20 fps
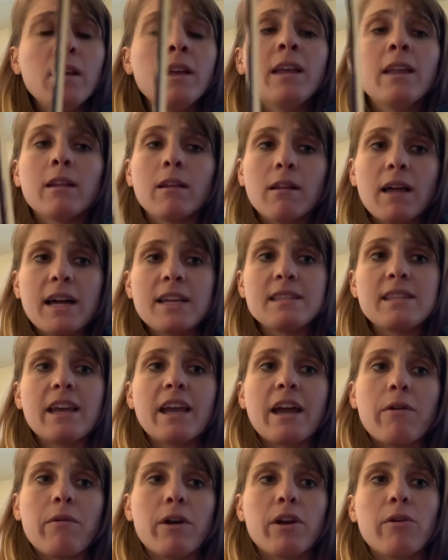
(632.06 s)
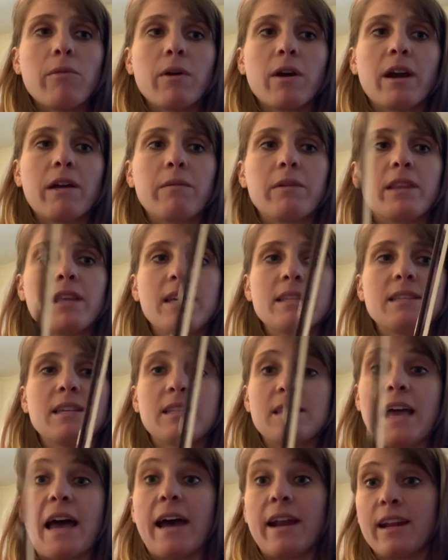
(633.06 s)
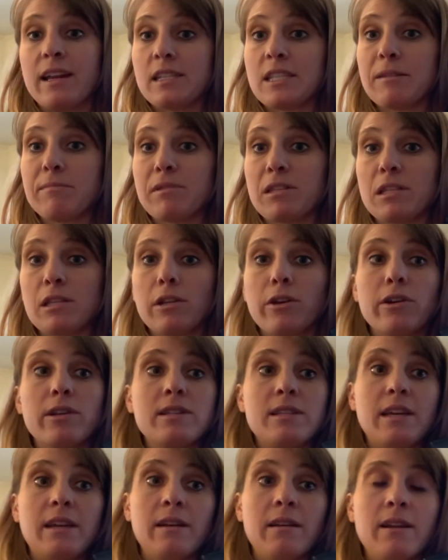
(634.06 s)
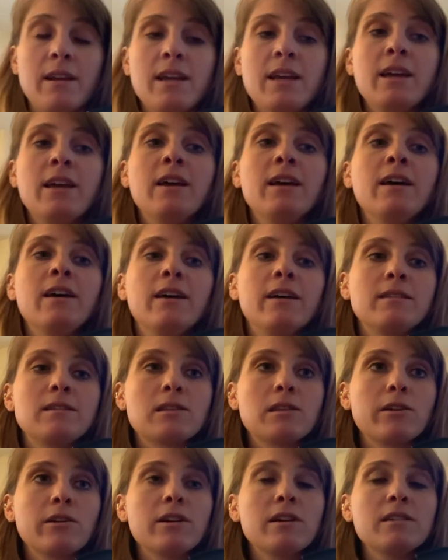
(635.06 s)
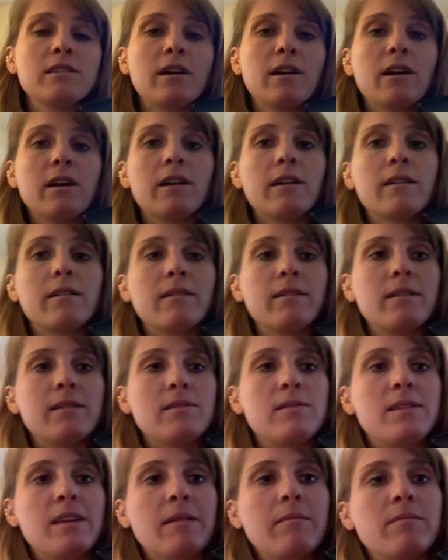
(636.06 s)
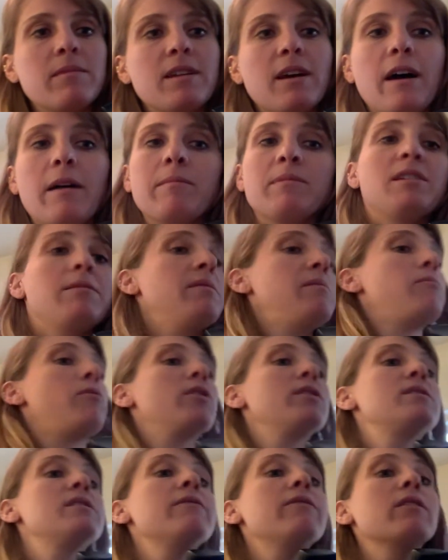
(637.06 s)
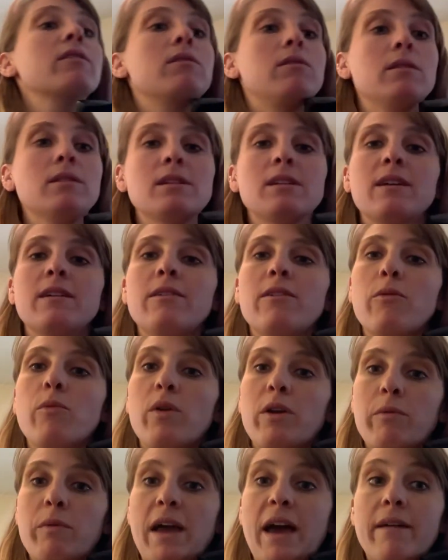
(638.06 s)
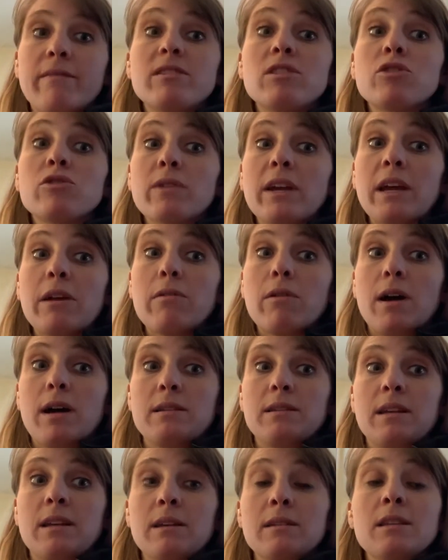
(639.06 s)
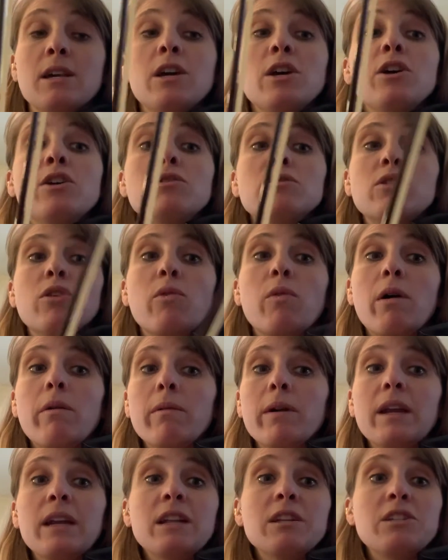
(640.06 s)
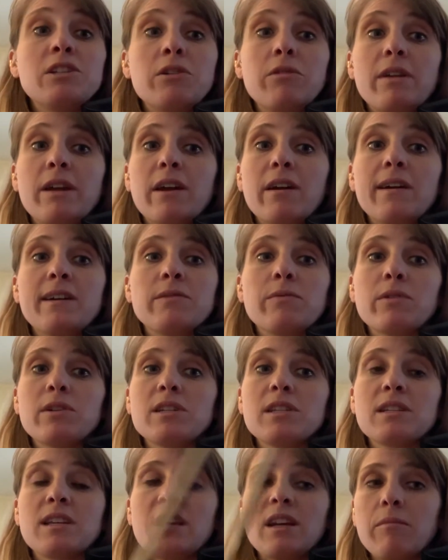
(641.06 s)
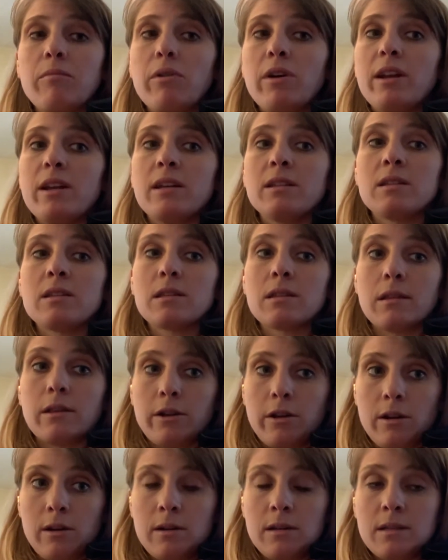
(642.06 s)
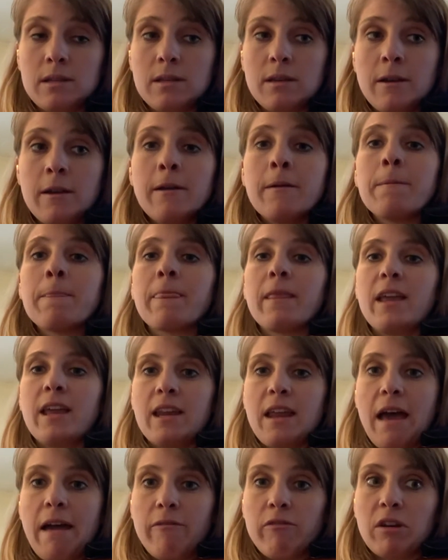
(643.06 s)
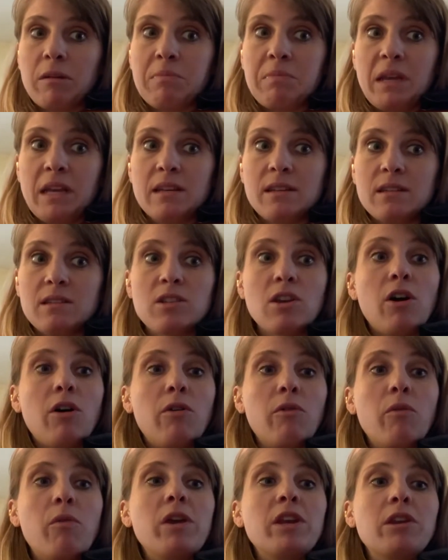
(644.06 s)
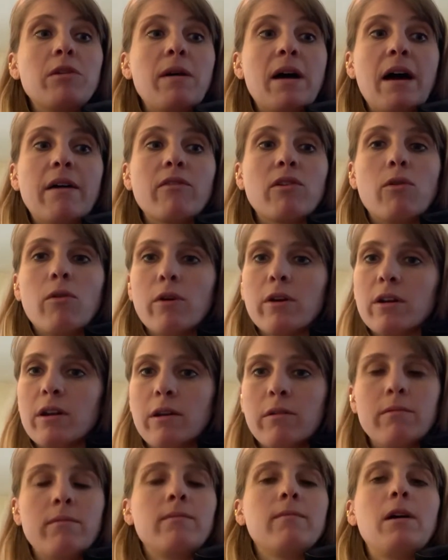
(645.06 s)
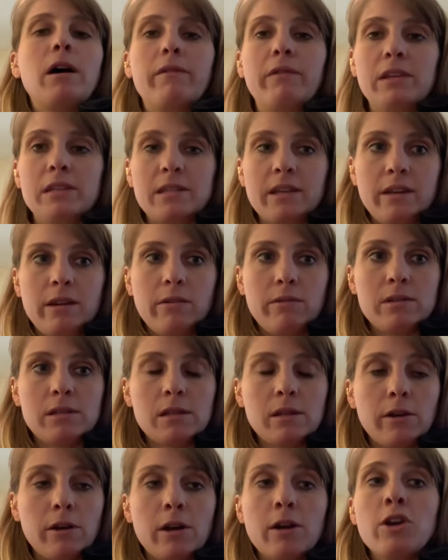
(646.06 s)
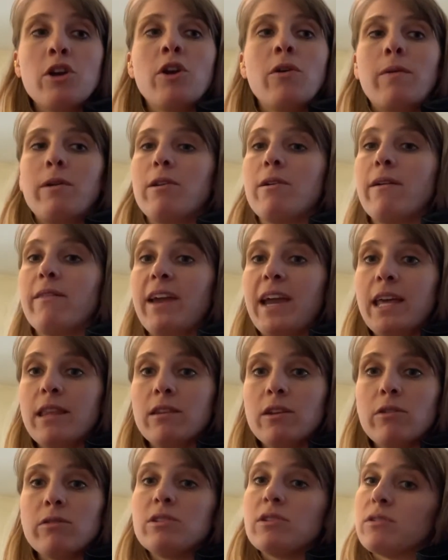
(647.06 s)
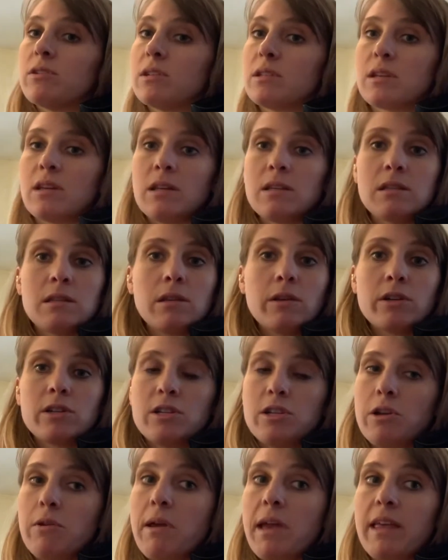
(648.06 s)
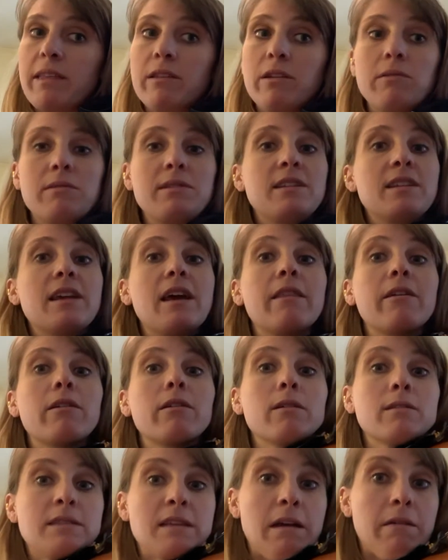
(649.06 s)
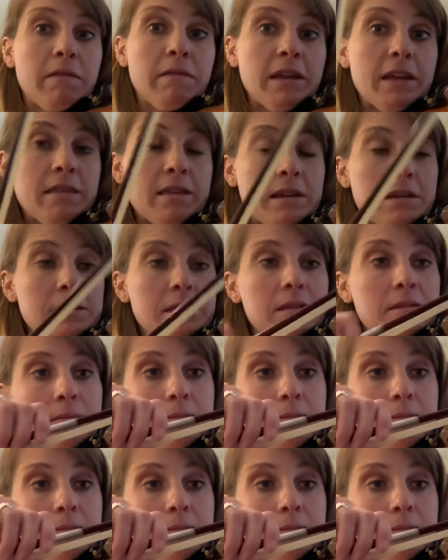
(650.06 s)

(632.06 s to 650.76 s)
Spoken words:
The last thing I want to work on with this is adding some slurs in. Slurs seem to be more difficult when we have string crossings. So what we're going to do here is we're just going to put in slurs in every beat. So when you have a quarter note, obviously no slur. When you have eighth notes, you're just going to slur 2 eighth notes together. It'll sound like this.